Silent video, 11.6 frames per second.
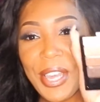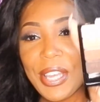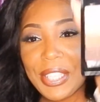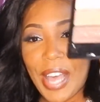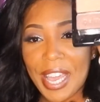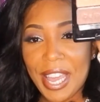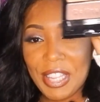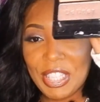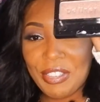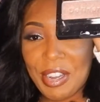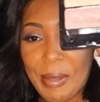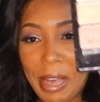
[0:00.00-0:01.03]
So I got this
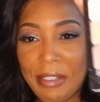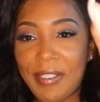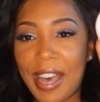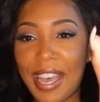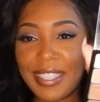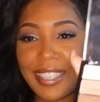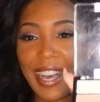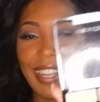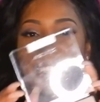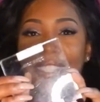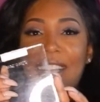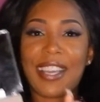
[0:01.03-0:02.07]
for about $5.
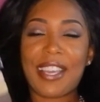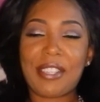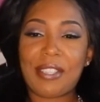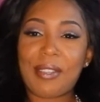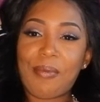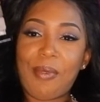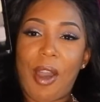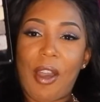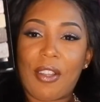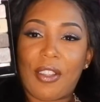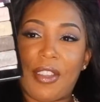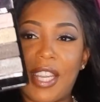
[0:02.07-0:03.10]
I got this from
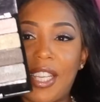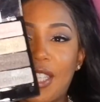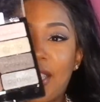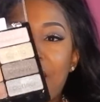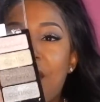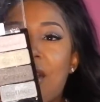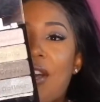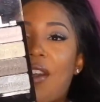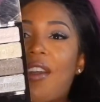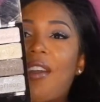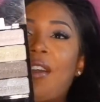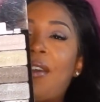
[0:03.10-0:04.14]
Walgreens,
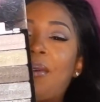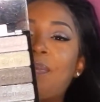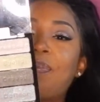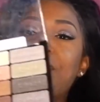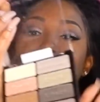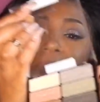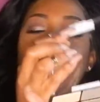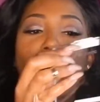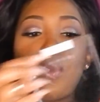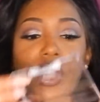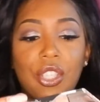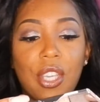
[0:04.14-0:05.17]

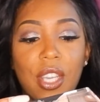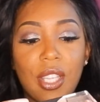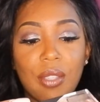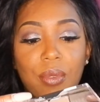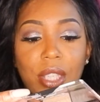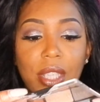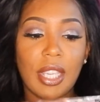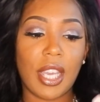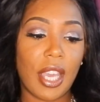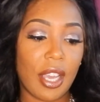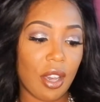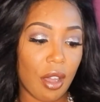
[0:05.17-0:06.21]
which is, once
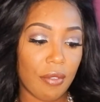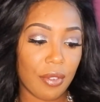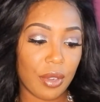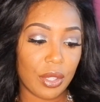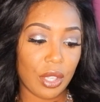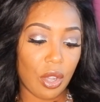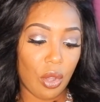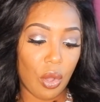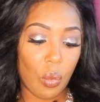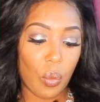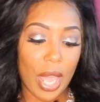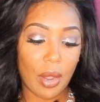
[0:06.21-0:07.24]
again, Comfort
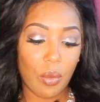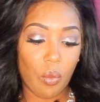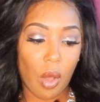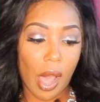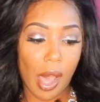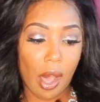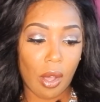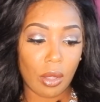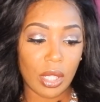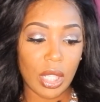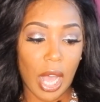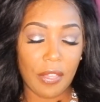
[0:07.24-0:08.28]
Zone Wet n
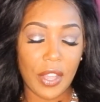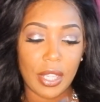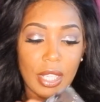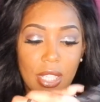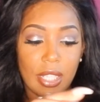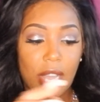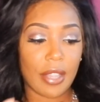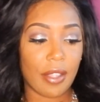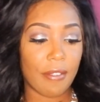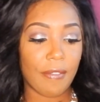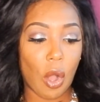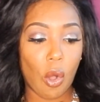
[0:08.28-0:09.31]
Wild. I think this is like
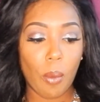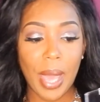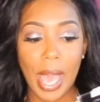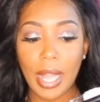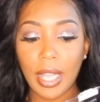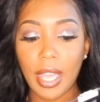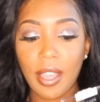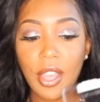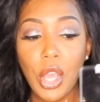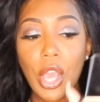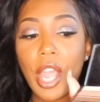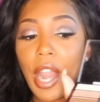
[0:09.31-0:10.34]
their fall palette,
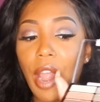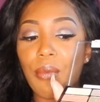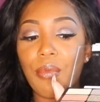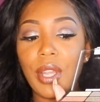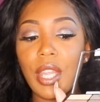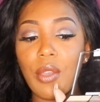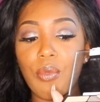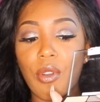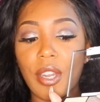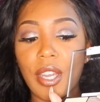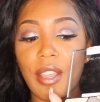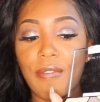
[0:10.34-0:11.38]
and I really
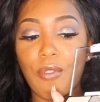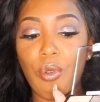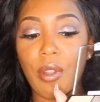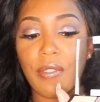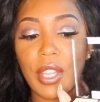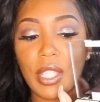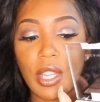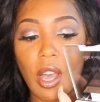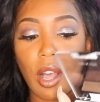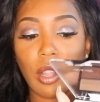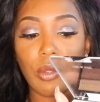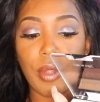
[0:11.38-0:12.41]
wanted it for this
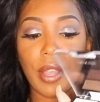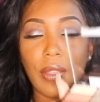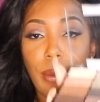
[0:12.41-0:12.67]
color at the